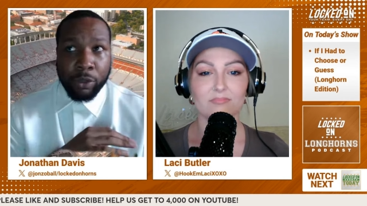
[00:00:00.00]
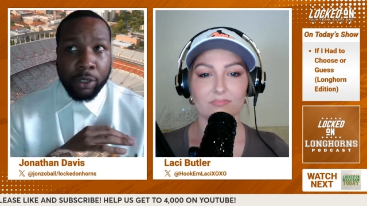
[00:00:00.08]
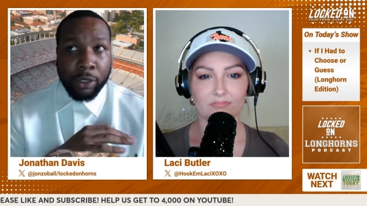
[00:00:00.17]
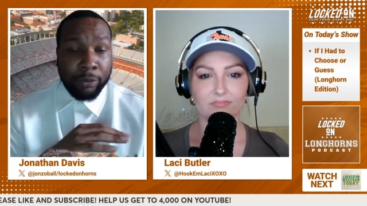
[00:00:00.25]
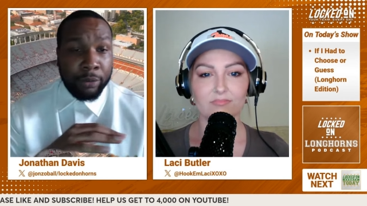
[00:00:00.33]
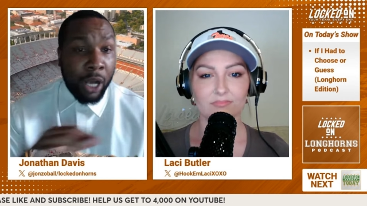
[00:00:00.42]

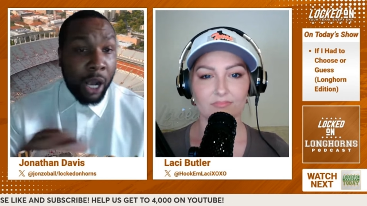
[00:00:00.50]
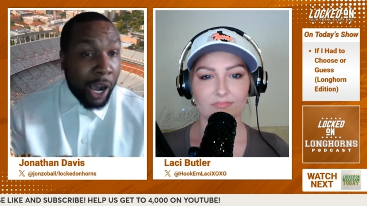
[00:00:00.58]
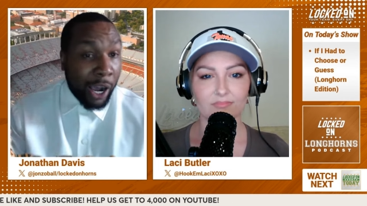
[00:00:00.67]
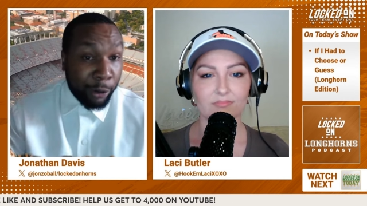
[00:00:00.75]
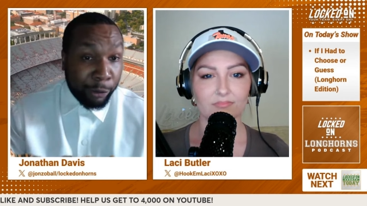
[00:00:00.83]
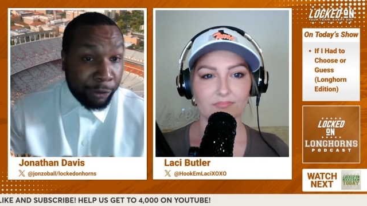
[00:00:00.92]
Speaker 1: Kyle
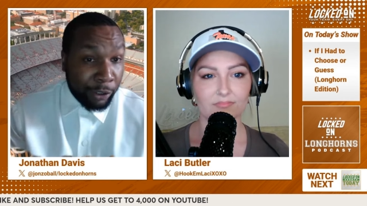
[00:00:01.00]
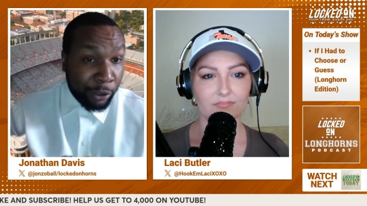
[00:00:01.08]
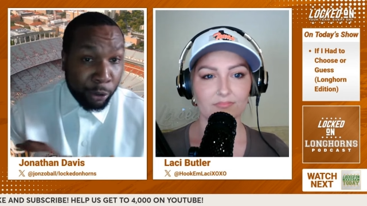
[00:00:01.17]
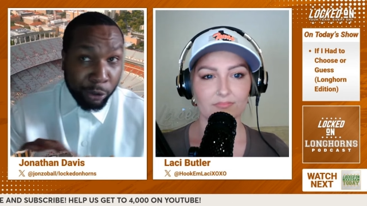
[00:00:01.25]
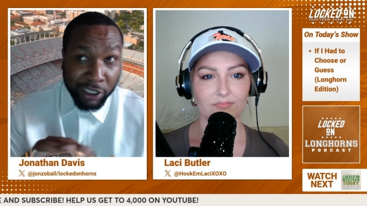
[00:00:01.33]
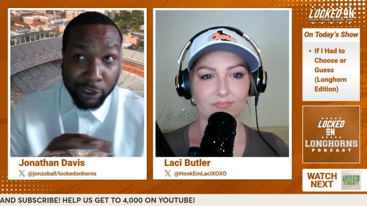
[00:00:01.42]
Field
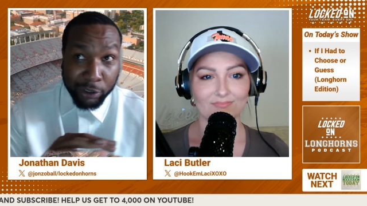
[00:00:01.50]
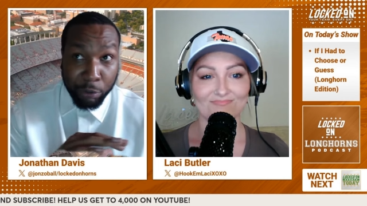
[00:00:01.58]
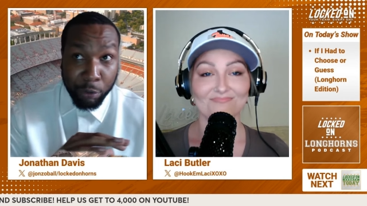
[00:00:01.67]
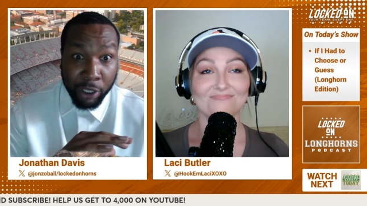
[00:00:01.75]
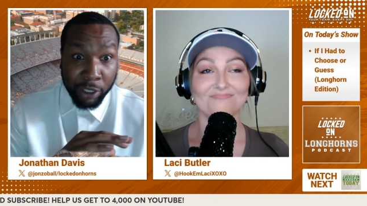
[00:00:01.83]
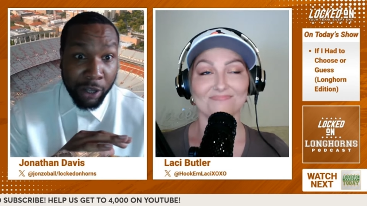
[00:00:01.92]
is one of
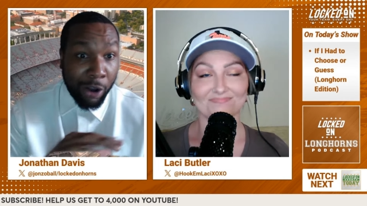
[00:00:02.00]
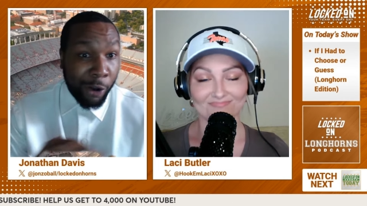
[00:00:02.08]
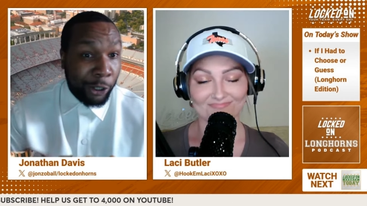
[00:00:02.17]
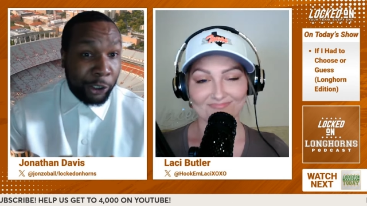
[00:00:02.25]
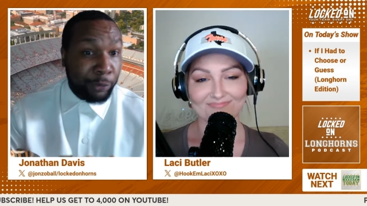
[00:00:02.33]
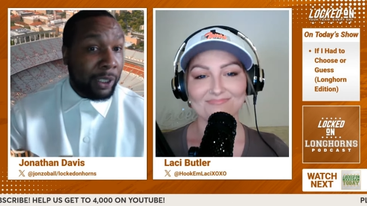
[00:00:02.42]
the hardest
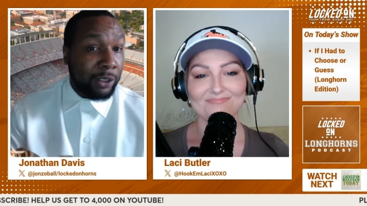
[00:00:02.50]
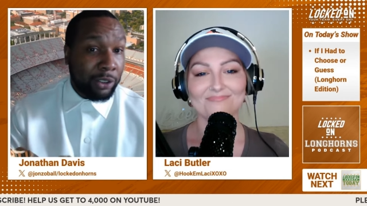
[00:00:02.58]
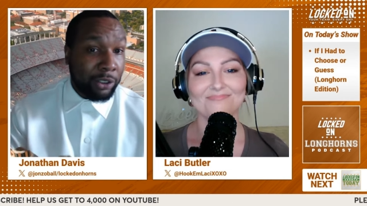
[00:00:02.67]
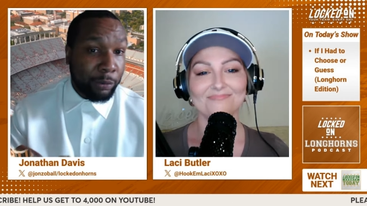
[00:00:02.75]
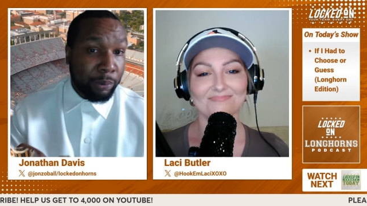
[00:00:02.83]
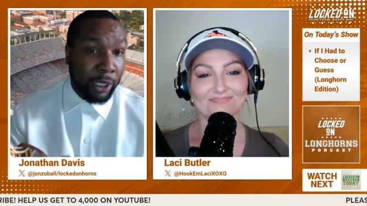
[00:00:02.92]
places to
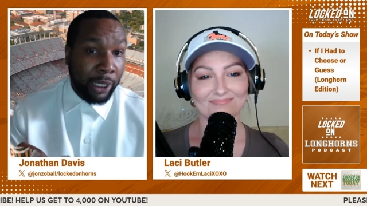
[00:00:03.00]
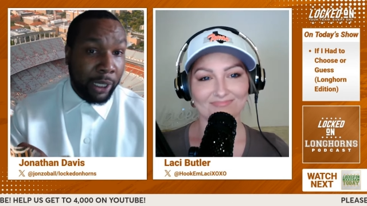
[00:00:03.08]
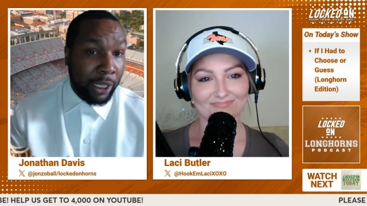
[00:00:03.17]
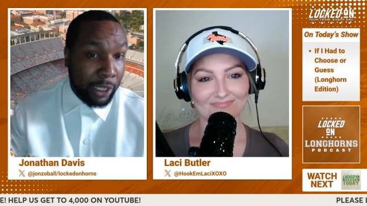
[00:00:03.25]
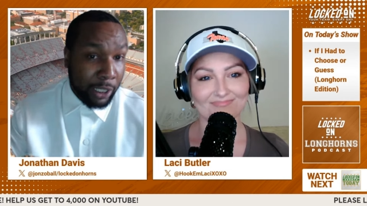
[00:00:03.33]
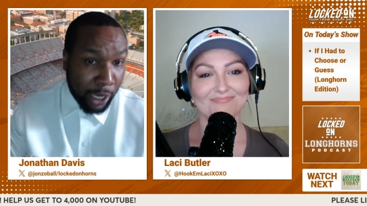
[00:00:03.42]
play in
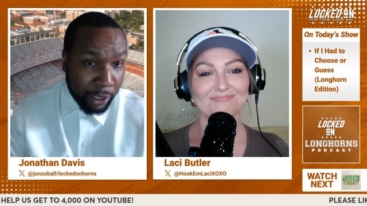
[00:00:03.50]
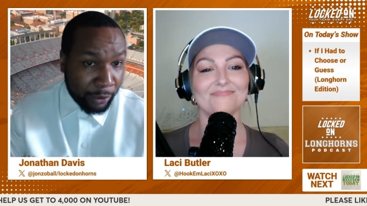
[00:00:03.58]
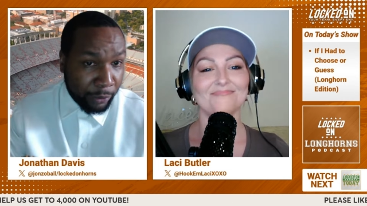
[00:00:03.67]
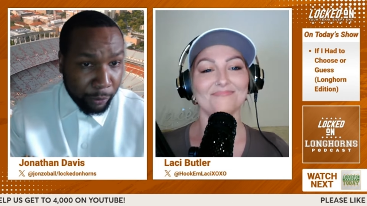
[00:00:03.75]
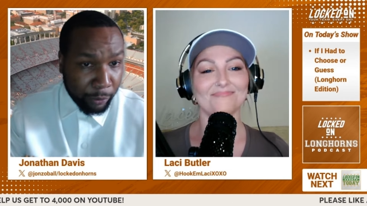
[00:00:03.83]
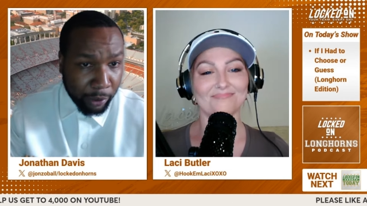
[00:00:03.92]
college
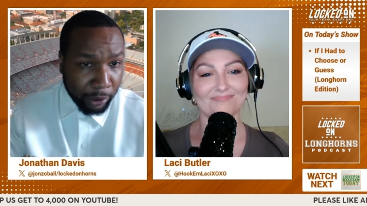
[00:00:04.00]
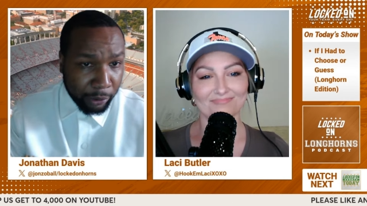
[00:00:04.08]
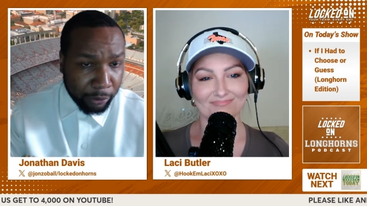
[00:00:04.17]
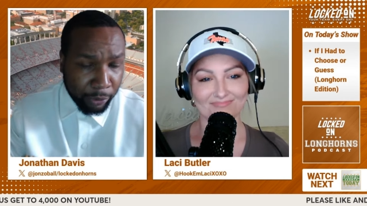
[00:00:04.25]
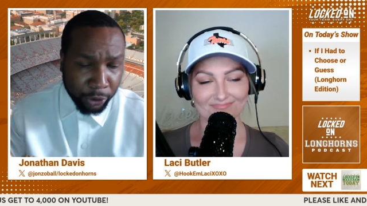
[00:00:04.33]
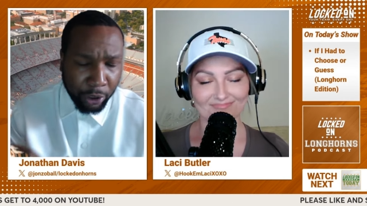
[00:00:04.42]
football.
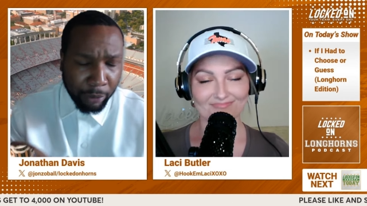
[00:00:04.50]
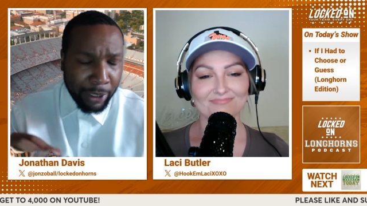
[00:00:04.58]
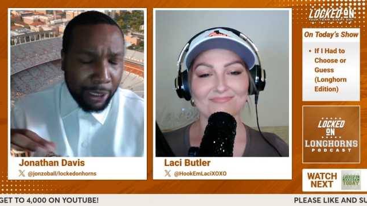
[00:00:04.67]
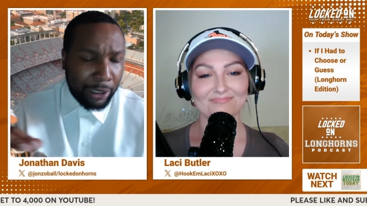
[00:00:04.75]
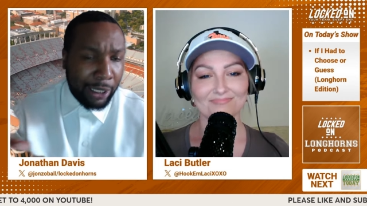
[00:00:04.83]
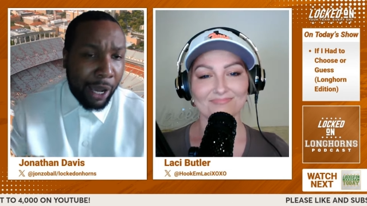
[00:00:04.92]
There's going to be a
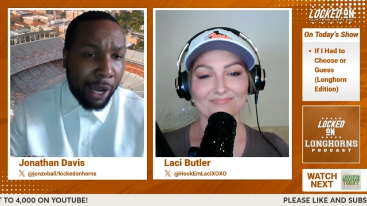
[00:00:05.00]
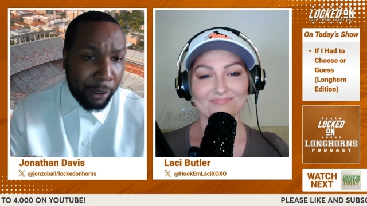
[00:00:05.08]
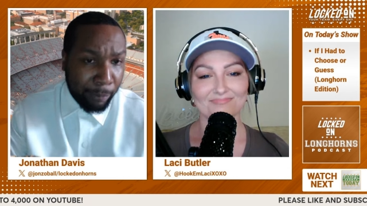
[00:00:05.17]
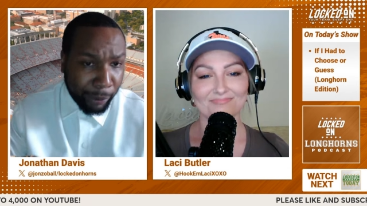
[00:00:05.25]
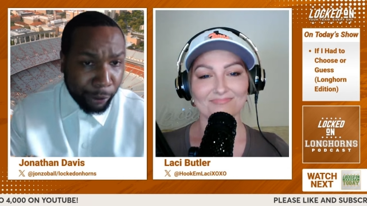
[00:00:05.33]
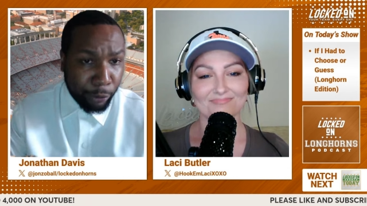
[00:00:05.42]
lot of
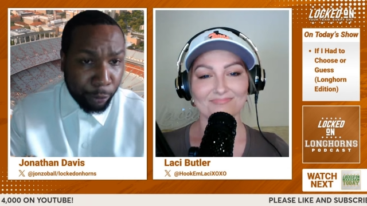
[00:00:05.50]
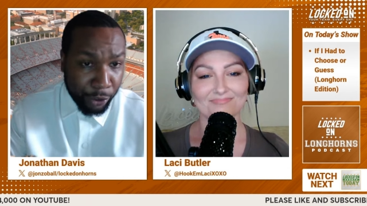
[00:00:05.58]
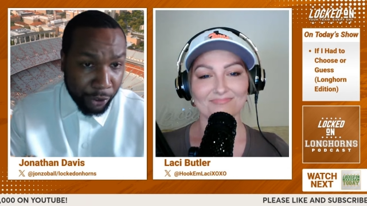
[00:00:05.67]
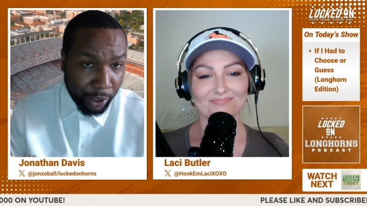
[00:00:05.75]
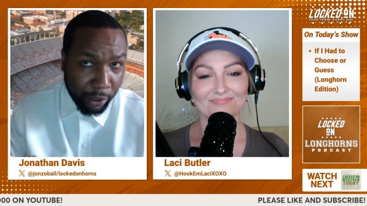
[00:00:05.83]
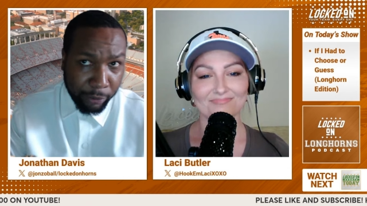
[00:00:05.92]
burnt orange
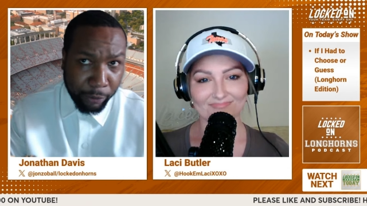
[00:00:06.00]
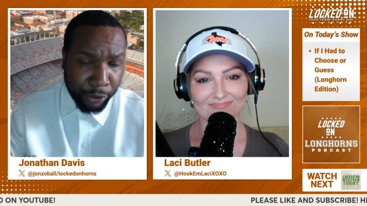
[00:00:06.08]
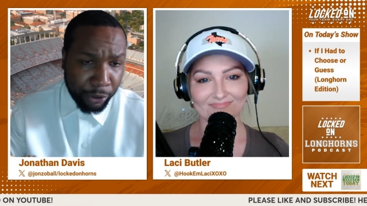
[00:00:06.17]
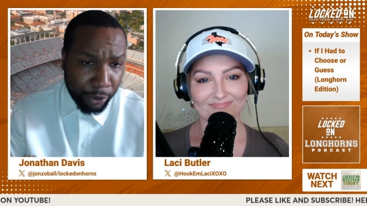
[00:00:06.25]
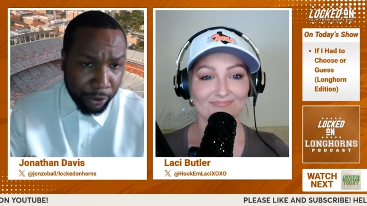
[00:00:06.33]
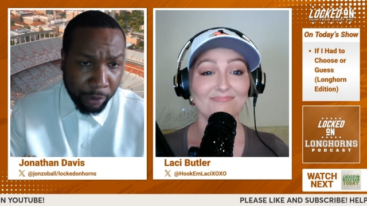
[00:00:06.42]
there for sure. It's
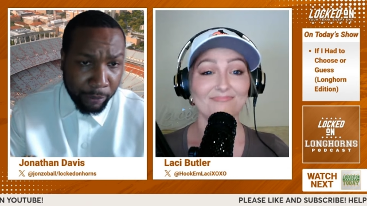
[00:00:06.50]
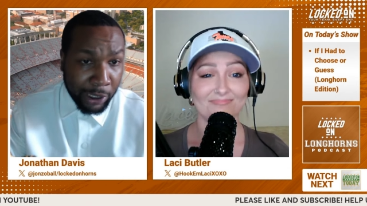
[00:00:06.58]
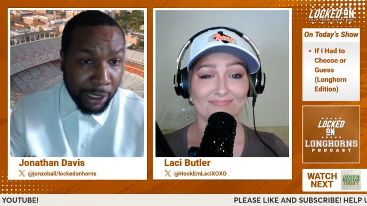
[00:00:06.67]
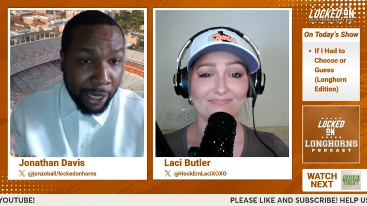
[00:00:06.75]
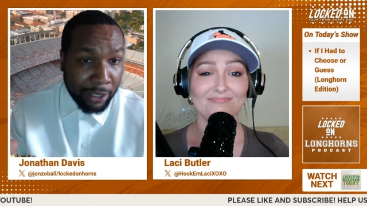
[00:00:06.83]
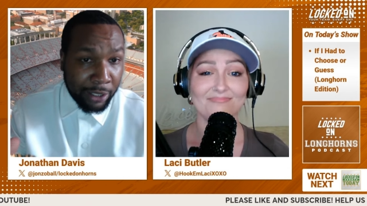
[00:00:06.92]
going to be a lot
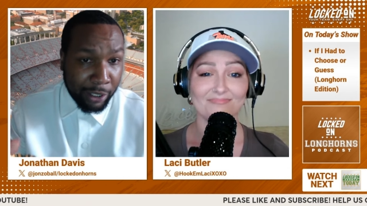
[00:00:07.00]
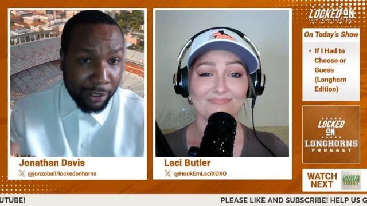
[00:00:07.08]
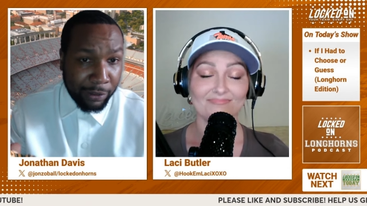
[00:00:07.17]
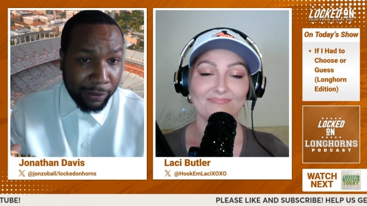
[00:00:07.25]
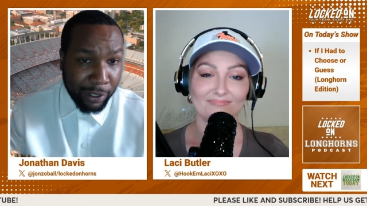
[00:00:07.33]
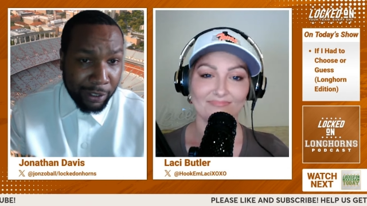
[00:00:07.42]
of Texas
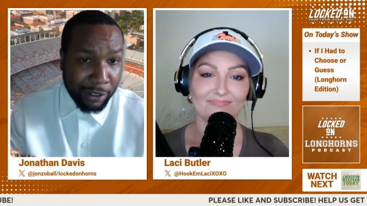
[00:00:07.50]
fans.